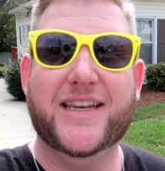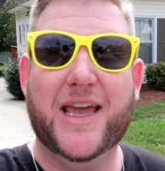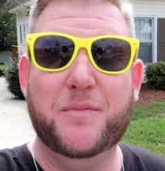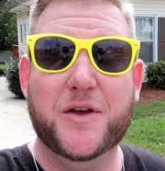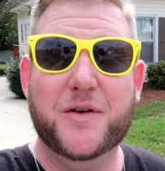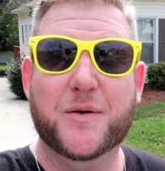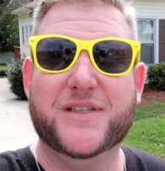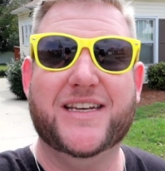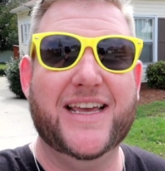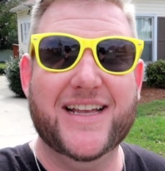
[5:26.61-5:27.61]
debuted it
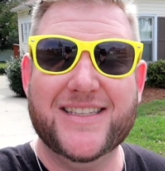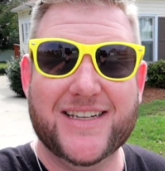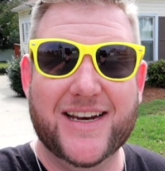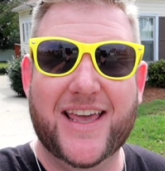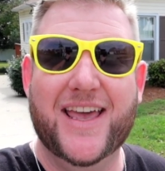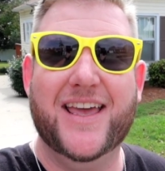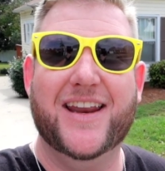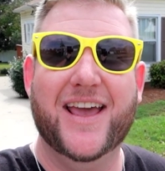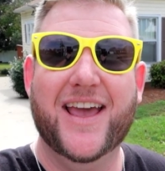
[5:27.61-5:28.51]
was an instant hit